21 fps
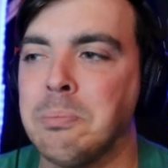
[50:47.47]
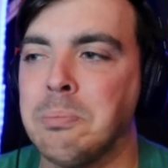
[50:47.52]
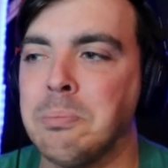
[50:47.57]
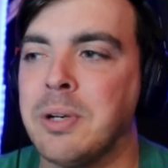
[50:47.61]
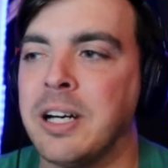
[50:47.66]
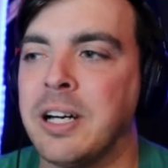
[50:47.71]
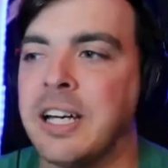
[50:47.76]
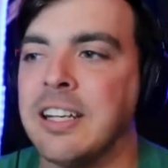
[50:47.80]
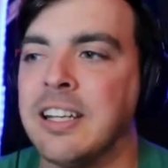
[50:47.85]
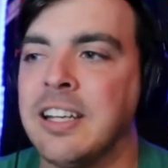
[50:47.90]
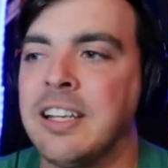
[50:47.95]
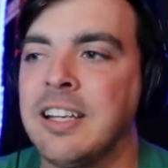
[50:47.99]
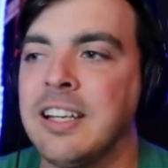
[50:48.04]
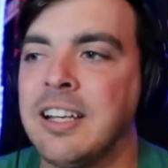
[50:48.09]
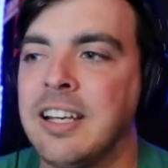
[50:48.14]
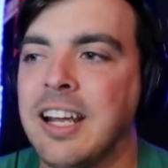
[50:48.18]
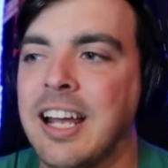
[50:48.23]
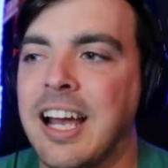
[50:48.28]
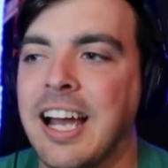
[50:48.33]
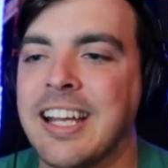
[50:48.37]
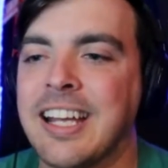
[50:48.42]
But
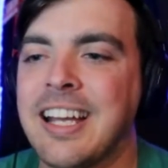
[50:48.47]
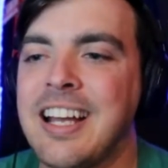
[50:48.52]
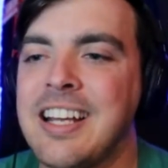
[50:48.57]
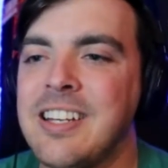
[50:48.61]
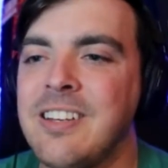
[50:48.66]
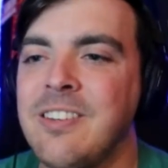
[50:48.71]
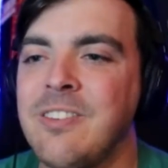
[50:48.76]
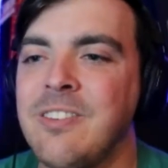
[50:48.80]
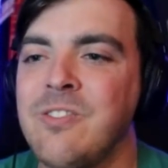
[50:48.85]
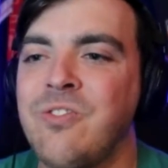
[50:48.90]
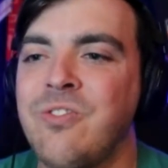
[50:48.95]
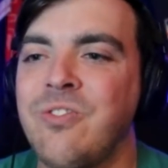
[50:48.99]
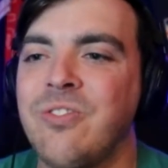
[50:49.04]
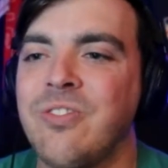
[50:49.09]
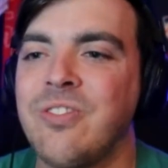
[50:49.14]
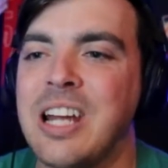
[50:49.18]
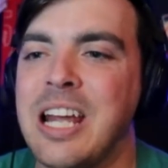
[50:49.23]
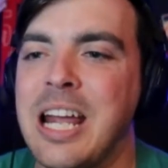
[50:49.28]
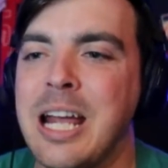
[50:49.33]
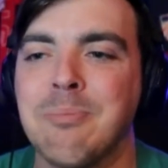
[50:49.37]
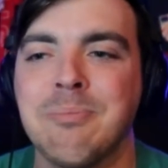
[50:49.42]
I kind of
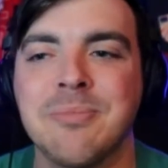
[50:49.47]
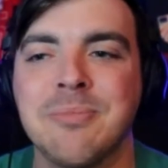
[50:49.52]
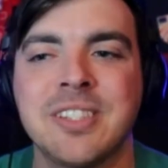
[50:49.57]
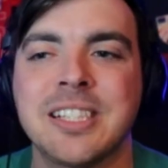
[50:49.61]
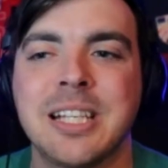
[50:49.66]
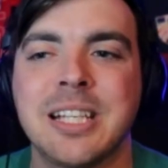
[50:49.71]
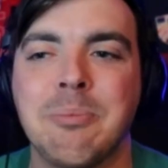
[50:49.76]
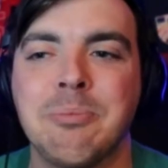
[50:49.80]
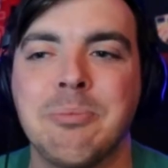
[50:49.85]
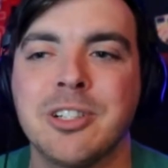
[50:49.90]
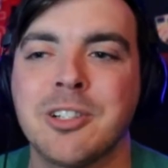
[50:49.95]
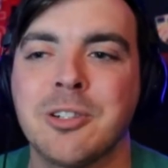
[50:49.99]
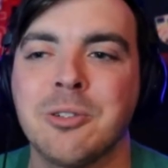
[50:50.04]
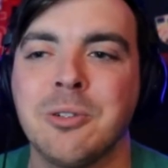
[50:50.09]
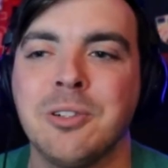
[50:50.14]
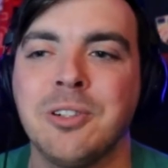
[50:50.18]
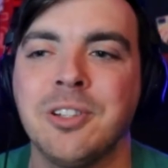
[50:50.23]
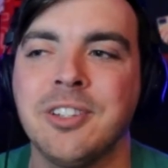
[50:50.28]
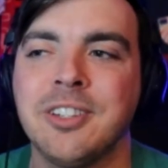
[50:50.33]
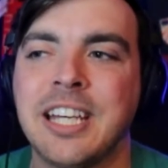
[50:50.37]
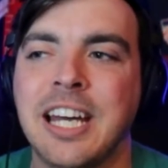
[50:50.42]
am
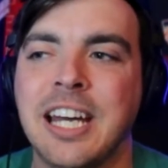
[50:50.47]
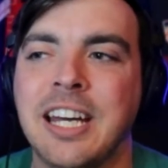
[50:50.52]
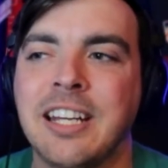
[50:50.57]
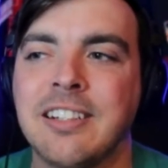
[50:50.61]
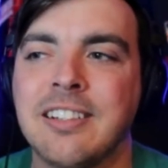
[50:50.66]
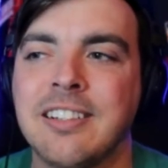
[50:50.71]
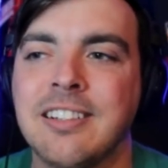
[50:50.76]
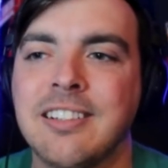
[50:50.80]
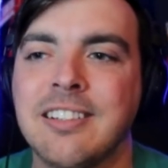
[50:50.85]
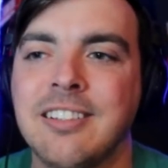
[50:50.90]
skeptical that